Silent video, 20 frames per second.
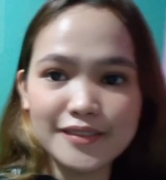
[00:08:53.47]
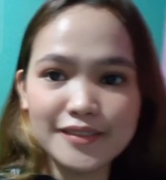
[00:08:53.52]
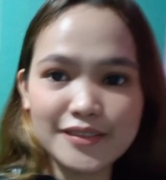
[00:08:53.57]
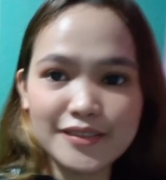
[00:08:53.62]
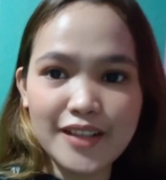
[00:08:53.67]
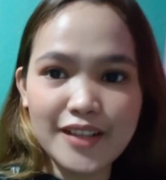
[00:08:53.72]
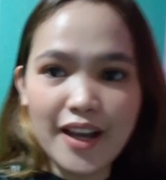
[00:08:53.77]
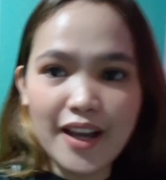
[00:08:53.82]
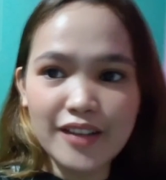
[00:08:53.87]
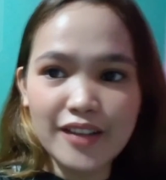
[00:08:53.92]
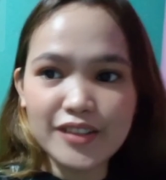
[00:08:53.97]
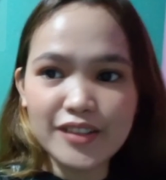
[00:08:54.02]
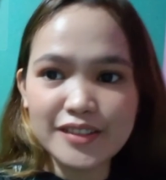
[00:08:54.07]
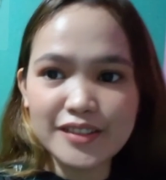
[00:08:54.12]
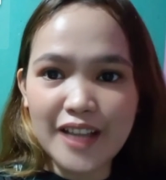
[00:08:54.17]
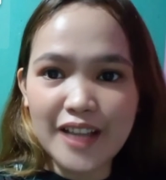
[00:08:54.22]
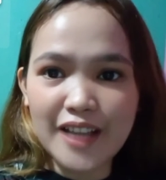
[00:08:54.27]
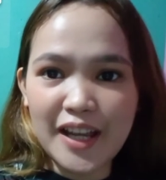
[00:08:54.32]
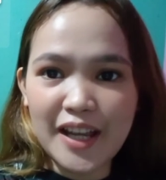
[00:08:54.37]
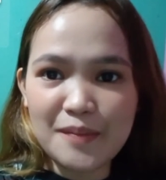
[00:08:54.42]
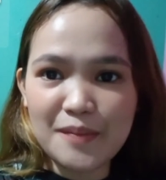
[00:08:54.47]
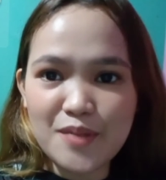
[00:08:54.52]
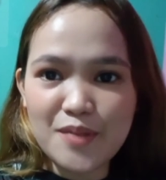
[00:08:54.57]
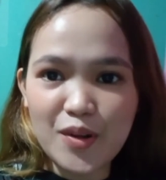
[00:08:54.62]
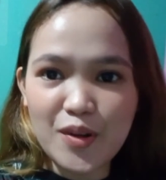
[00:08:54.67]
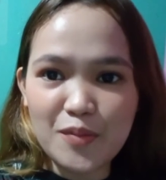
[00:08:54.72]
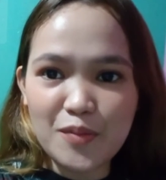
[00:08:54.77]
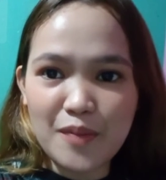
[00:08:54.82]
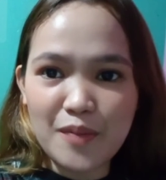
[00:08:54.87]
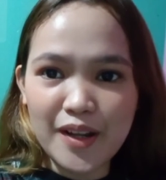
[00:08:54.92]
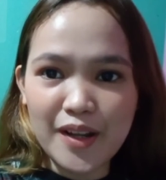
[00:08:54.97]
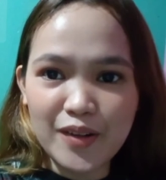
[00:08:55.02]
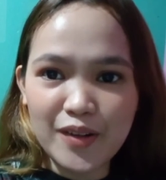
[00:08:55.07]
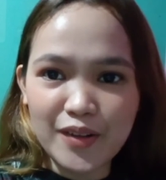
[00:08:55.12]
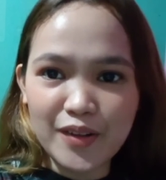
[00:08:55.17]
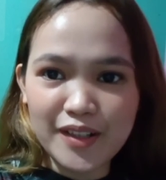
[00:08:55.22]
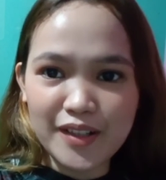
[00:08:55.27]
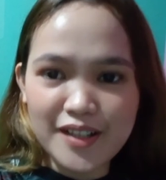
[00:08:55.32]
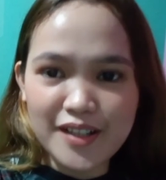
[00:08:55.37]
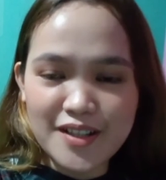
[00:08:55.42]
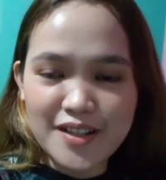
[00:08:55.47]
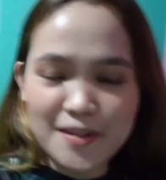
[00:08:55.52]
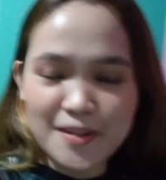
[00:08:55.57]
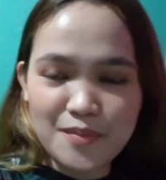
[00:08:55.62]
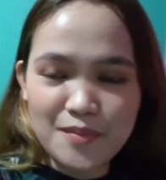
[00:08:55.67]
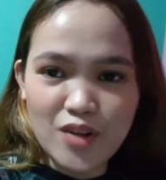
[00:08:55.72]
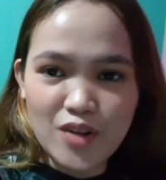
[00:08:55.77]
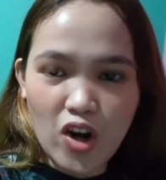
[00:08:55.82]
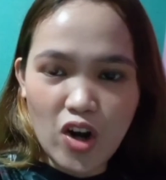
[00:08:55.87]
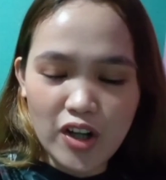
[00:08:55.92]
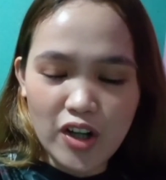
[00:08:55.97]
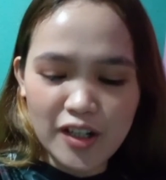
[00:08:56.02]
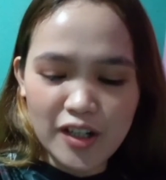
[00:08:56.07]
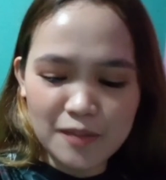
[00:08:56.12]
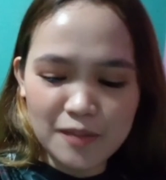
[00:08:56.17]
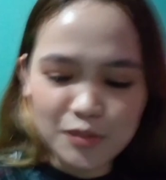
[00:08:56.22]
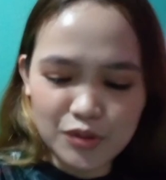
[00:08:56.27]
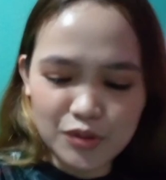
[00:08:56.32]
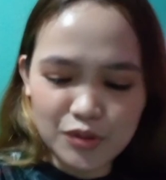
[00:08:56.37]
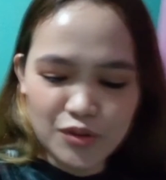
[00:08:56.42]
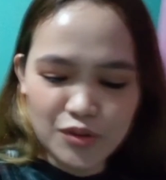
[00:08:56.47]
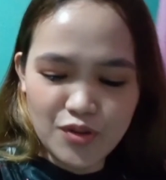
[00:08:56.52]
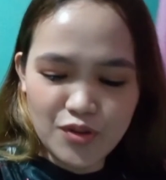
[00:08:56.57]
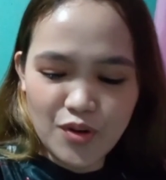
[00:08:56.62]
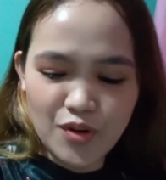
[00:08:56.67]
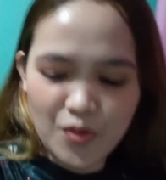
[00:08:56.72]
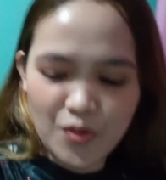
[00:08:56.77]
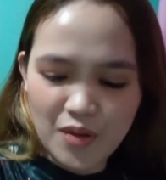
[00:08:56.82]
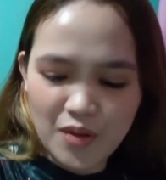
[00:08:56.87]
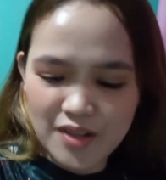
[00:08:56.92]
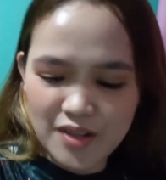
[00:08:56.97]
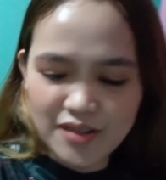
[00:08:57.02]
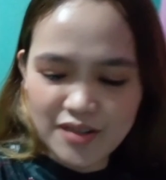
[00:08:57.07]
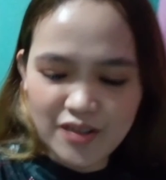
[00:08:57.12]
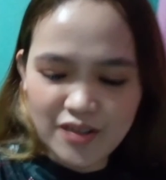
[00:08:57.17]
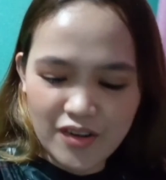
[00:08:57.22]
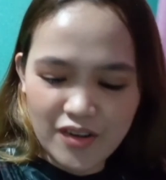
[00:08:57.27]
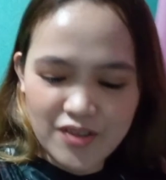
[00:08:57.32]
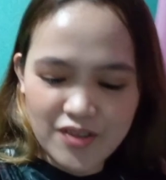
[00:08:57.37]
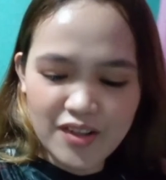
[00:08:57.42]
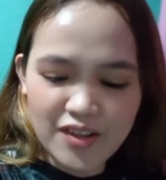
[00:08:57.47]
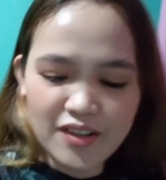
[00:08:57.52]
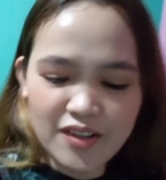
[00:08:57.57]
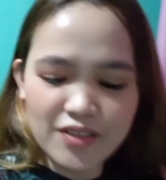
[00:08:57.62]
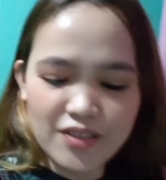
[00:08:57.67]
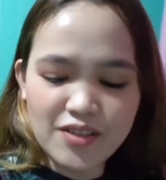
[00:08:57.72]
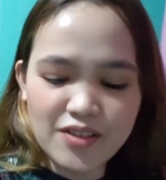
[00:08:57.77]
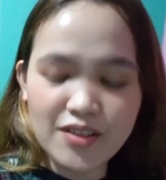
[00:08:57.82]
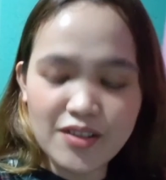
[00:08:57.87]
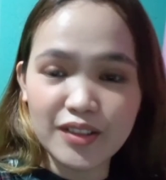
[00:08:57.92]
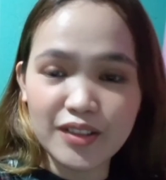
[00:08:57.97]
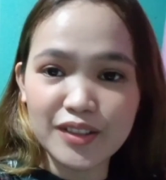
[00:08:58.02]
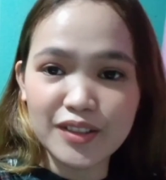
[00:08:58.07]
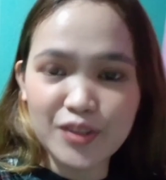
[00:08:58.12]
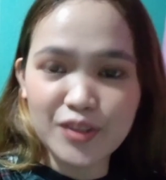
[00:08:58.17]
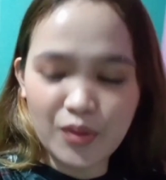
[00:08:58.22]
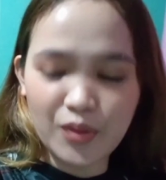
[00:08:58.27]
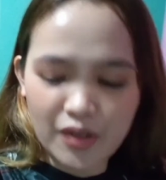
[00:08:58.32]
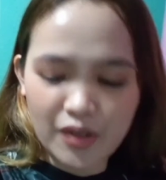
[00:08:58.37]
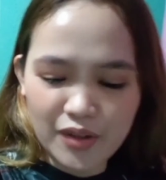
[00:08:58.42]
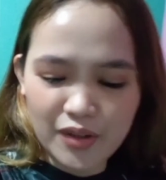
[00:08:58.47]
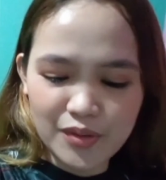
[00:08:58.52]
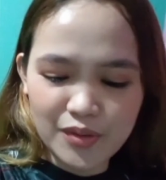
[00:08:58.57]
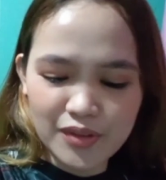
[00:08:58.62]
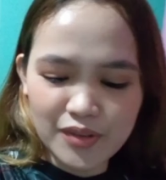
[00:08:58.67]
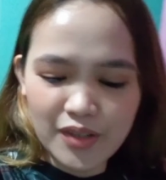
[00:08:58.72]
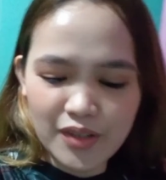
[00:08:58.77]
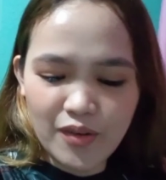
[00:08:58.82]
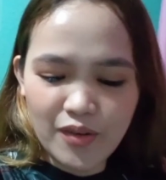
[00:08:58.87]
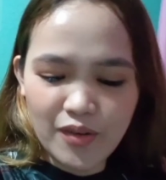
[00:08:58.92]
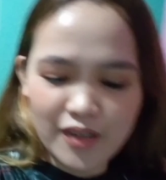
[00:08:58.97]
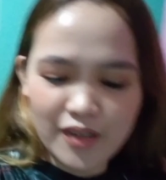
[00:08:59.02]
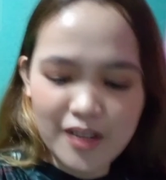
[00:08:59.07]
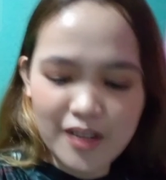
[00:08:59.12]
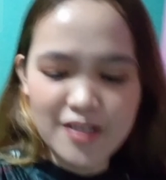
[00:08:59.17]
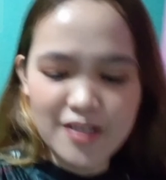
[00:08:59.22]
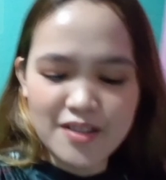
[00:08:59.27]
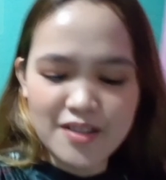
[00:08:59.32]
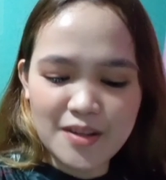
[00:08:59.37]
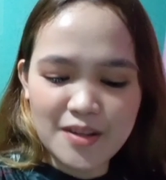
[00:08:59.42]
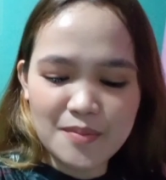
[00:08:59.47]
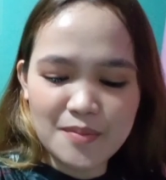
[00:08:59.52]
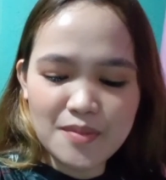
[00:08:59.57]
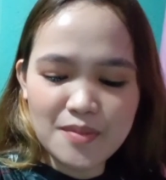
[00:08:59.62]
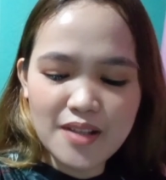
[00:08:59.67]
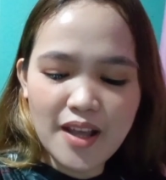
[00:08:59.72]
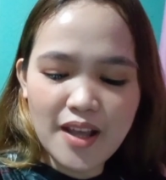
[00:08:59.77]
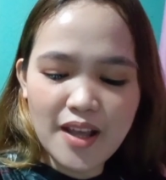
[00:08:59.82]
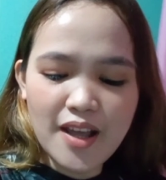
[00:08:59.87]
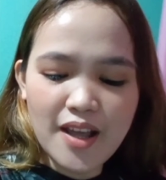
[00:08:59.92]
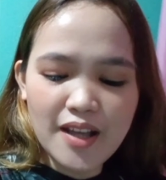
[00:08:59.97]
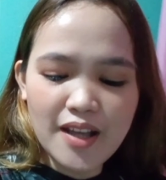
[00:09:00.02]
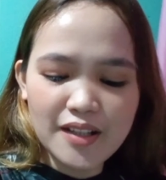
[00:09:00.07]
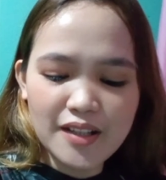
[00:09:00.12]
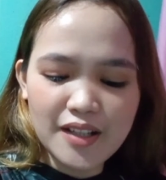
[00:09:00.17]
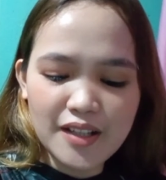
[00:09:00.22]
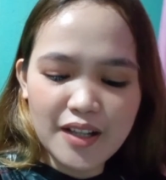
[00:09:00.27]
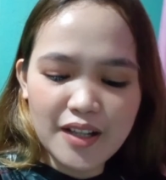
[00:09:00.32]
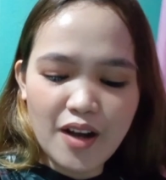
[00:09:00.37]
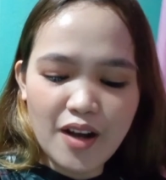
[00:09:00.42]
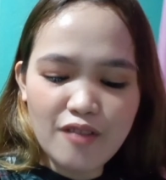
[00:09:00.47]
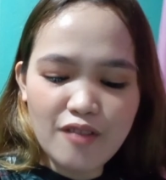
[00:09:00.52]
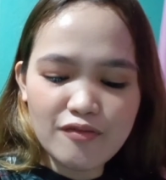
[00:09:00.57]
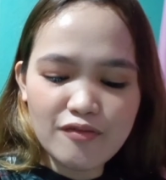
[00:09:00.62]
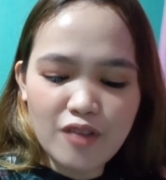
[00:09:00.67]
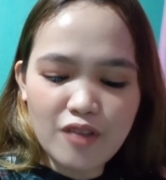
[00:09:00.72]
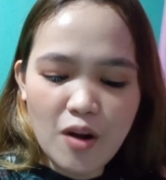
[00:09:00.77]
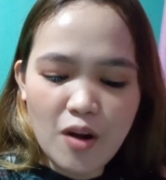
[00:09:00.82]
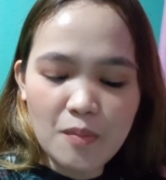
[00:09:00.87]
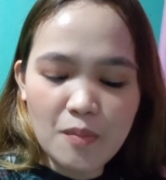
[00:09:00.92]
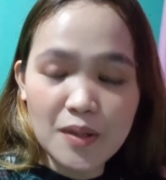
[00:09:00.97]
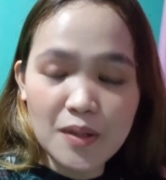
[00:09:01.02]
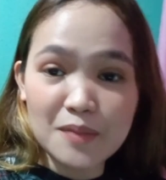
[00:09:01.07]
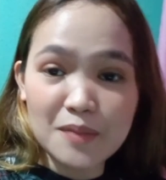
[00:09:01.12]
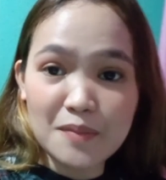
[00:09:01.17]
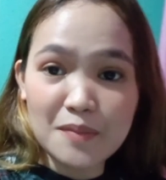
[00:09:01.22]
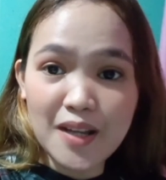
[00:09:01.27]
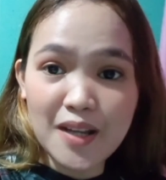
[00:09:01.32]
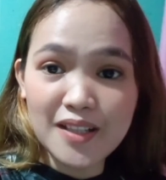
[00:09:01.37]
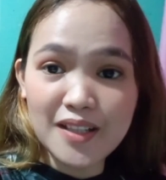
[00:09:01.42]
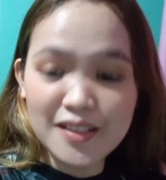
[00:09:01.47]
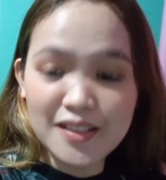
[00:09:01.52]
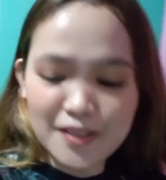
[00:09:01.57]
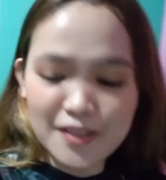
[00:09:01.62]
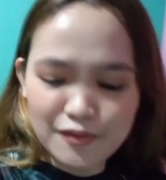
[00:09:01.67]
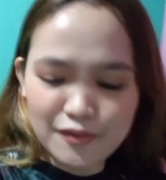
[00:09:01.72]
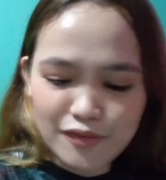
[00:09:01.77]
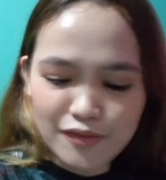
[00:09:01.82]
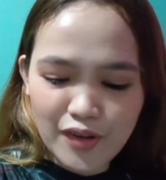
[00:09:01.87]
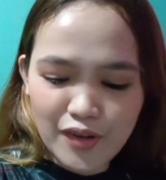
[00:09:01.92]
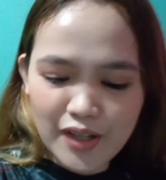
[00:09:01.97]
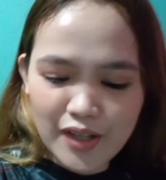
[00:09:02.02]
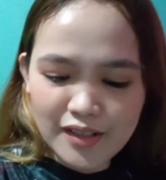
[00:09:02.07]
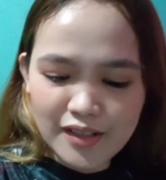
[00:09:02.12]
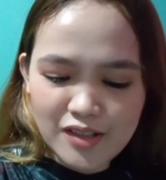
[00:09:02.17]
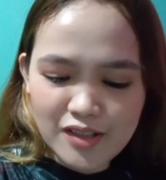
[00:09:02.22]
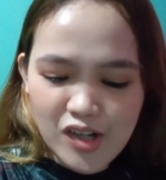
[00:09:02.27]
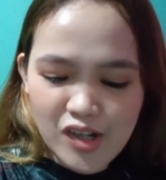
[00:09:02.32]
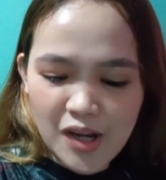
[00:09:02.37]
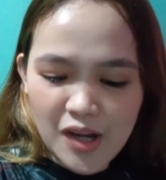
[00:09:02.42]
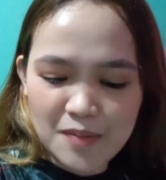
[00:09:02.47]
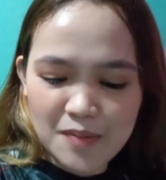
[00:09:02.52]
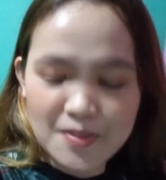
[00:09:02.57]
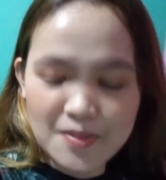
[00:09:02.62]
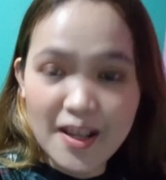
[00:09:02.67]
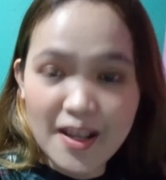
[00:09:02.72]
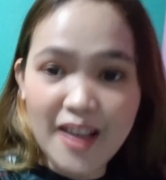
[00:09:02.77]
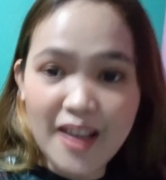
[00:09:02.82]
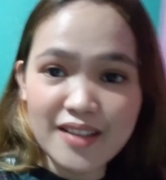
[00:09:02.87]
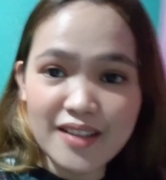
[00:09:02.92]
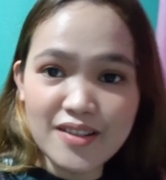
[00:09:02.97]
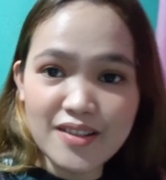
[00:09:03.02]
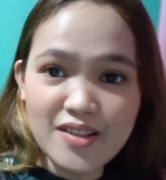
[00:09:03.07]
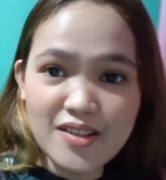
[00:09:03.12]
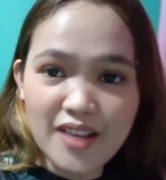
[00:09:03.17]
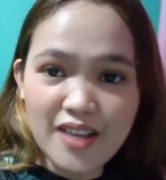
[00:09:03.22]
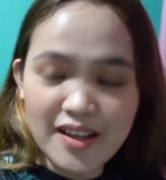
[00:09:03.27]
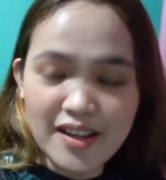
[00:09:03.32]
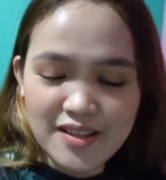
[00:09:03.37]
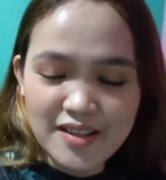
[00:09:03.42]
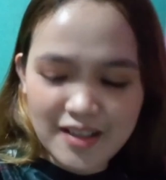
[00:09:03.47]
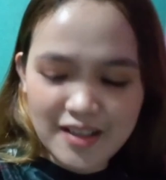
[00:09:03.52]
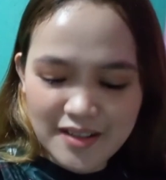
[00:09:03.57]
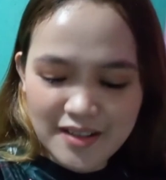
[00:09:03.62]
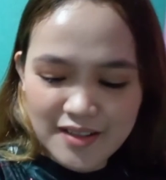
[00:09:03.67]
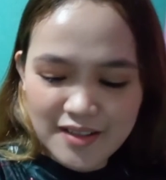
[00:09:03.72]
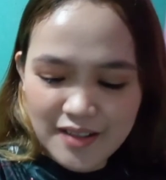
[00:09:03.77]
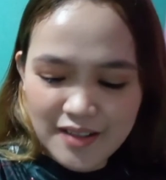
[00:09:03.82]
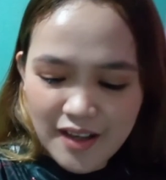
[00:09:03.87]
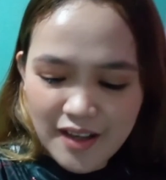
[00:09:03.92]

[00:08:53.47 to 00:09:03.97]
The other types of microorganisms are the protozoas. They are single-celled eukaryotic organisms. They come from in many different shapes and sizes,